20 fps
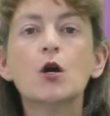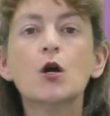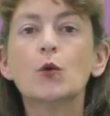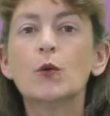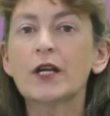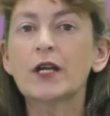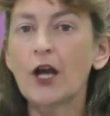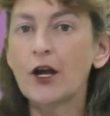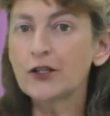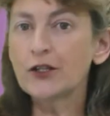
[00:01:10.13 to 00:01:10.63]

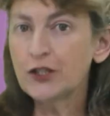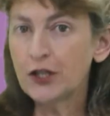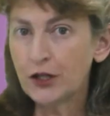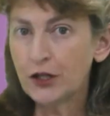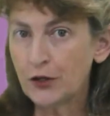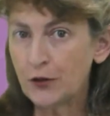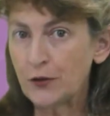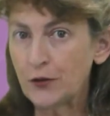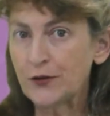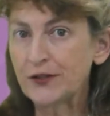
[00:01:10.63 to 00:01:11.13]
We're going
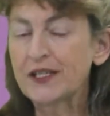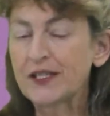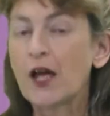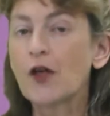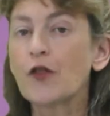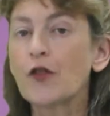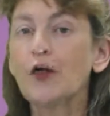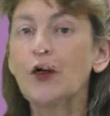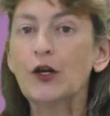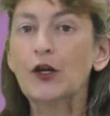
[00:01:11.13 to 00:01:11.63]
to use
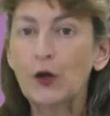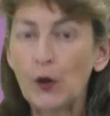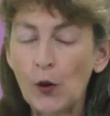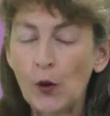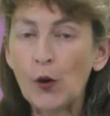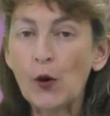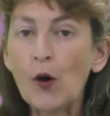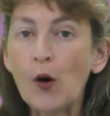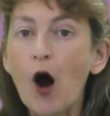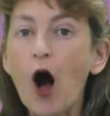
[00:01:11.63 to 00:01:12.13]
the
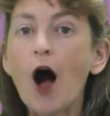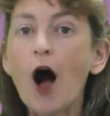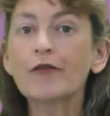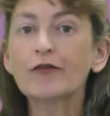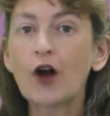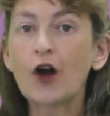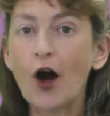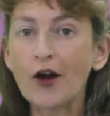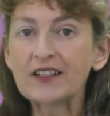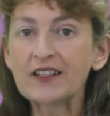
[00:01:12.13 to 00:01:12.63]
law
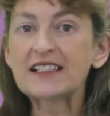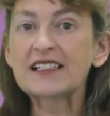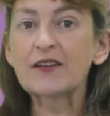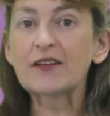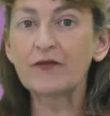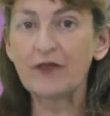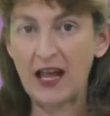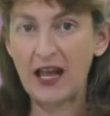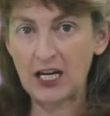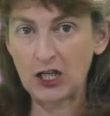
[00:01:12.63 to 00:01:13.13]
of
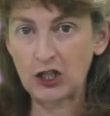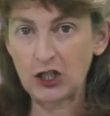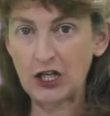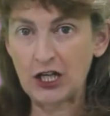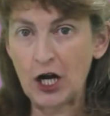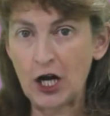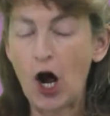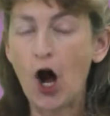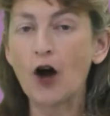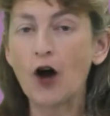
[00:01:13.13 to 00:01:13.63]

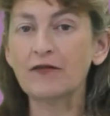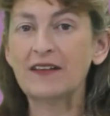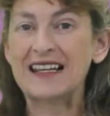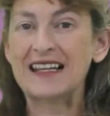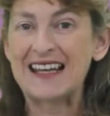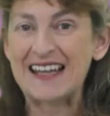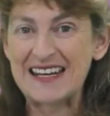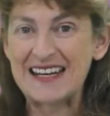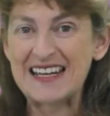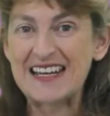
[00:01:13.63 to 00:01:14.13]
conservation of
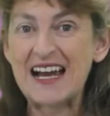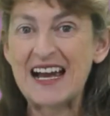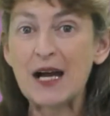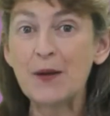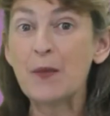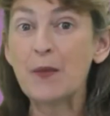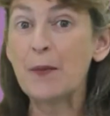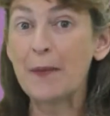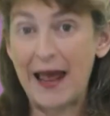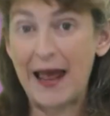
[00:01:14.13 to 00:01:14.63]
linear
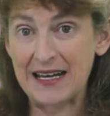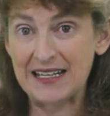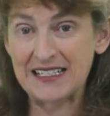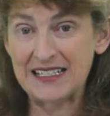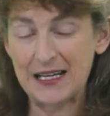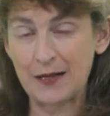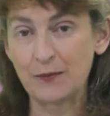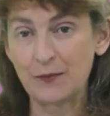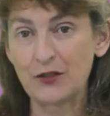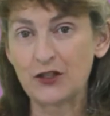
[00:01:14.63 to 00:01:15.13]

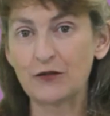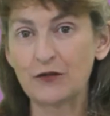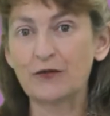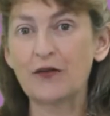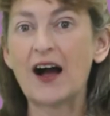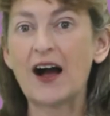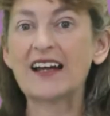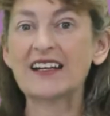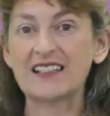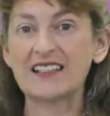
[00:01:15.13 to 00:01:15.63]
momentum to
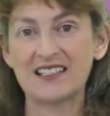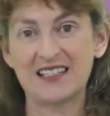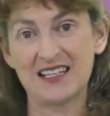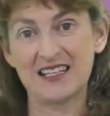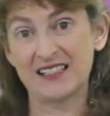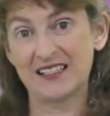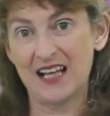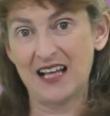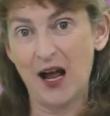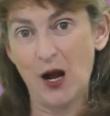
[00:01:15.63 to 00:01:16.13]
find
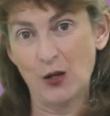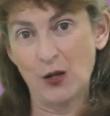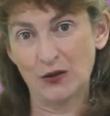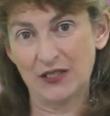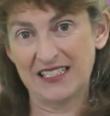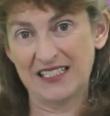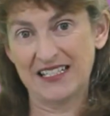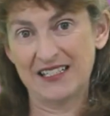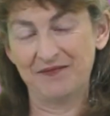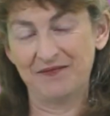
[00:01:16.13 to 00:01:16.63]
this
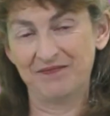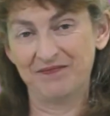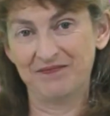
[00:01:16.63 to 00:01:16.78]
out.